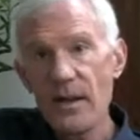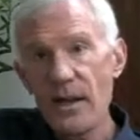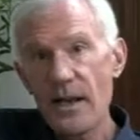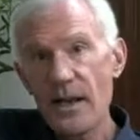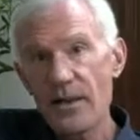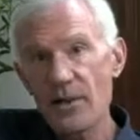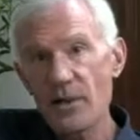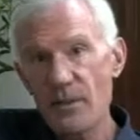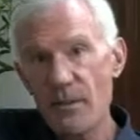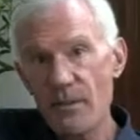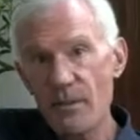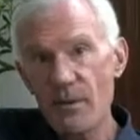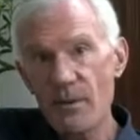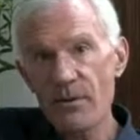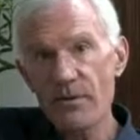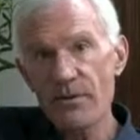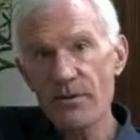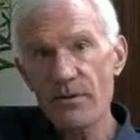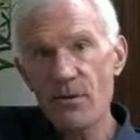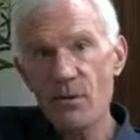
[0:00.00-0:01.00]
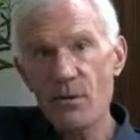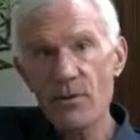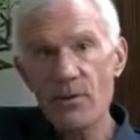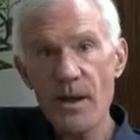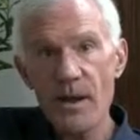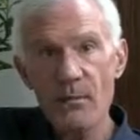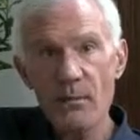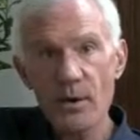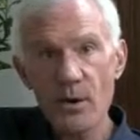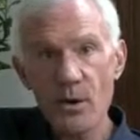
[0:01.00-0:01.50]
As some of you
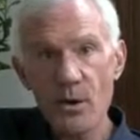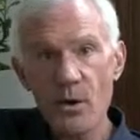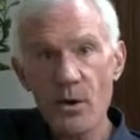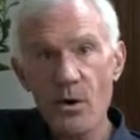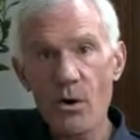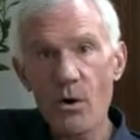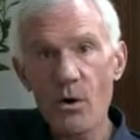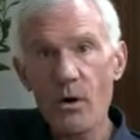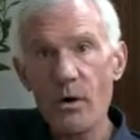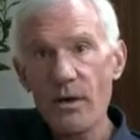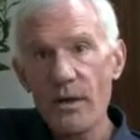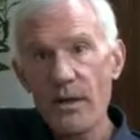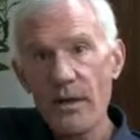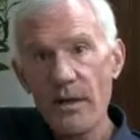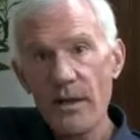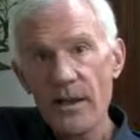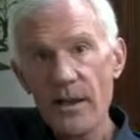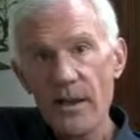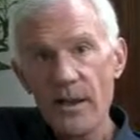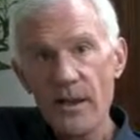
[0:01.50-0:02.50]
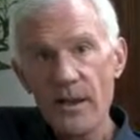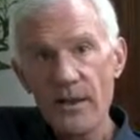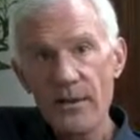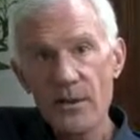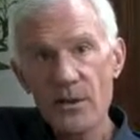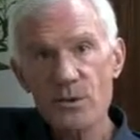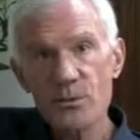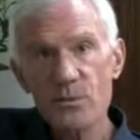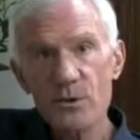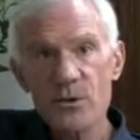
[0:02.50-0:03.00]
may recall,
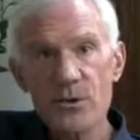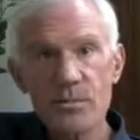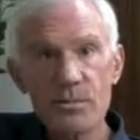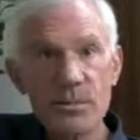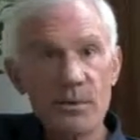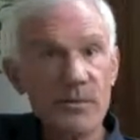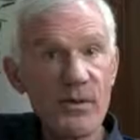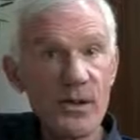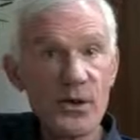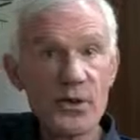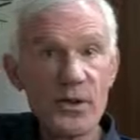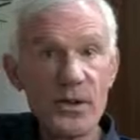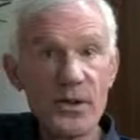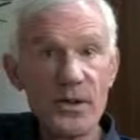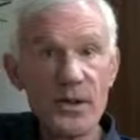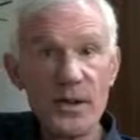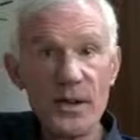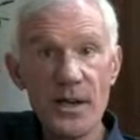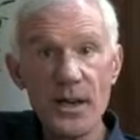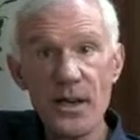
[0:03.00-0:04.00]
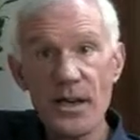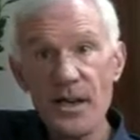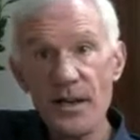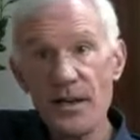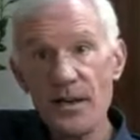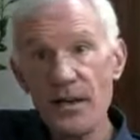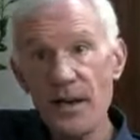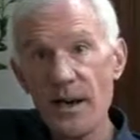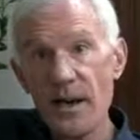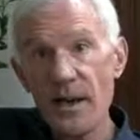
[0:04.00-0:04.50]
this was a provision
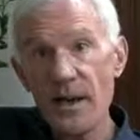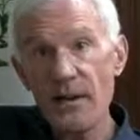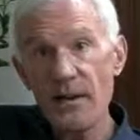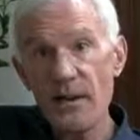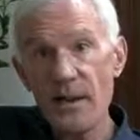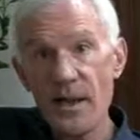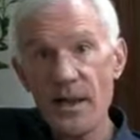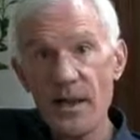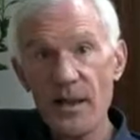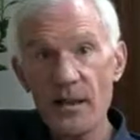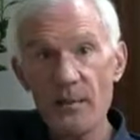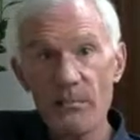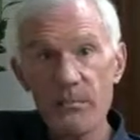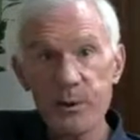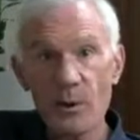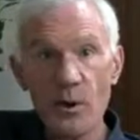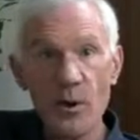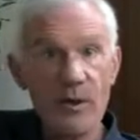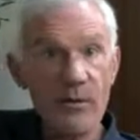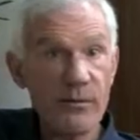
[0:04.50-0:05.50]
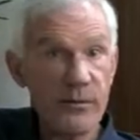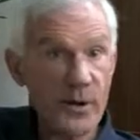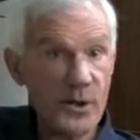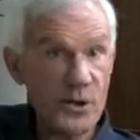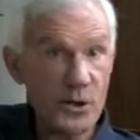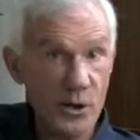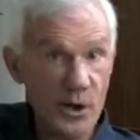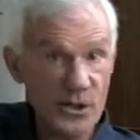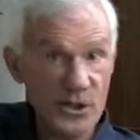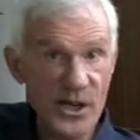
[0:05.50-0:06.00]
in the Employee
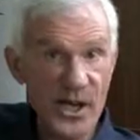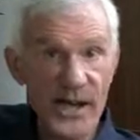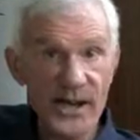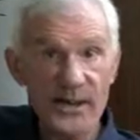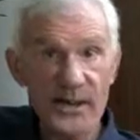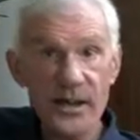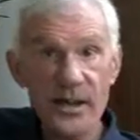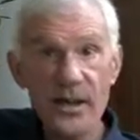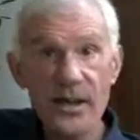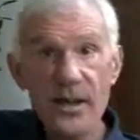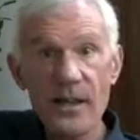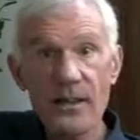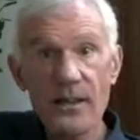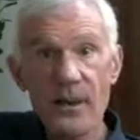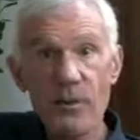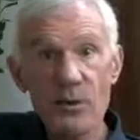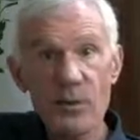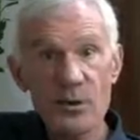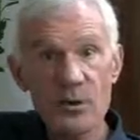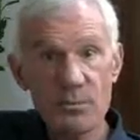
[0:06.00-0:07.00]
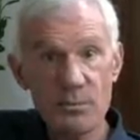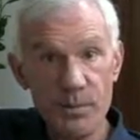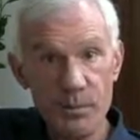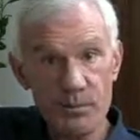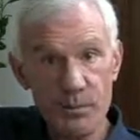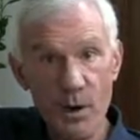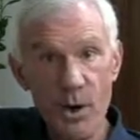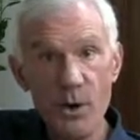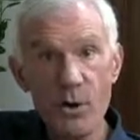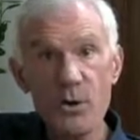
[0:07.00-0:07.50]
Free Choice Act that was
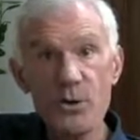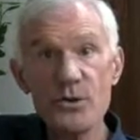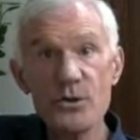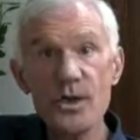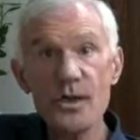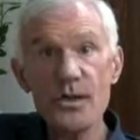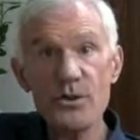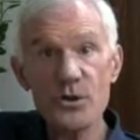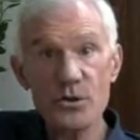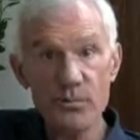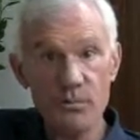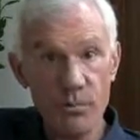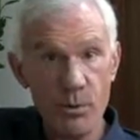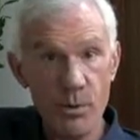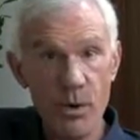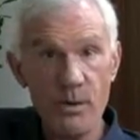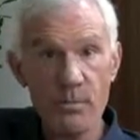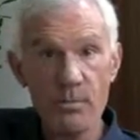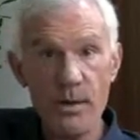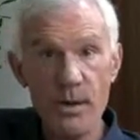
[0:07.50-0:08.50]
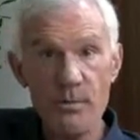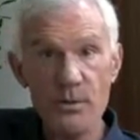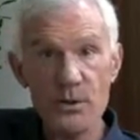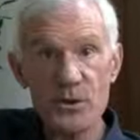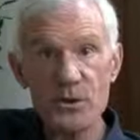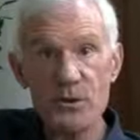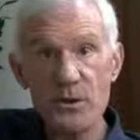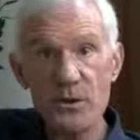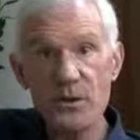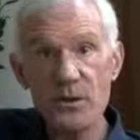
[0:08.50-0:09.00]
proposed and supported by
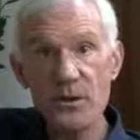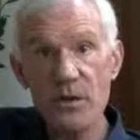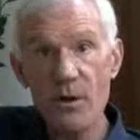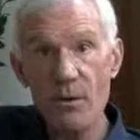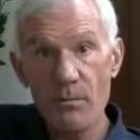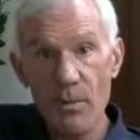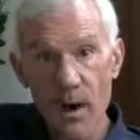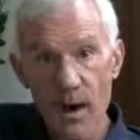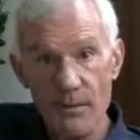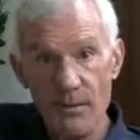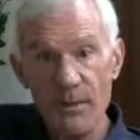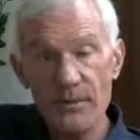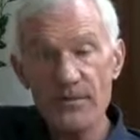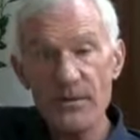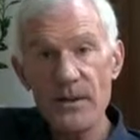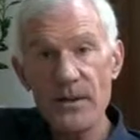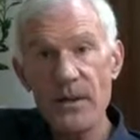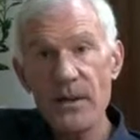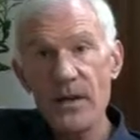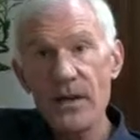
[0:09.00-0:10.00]
Mr. Obama,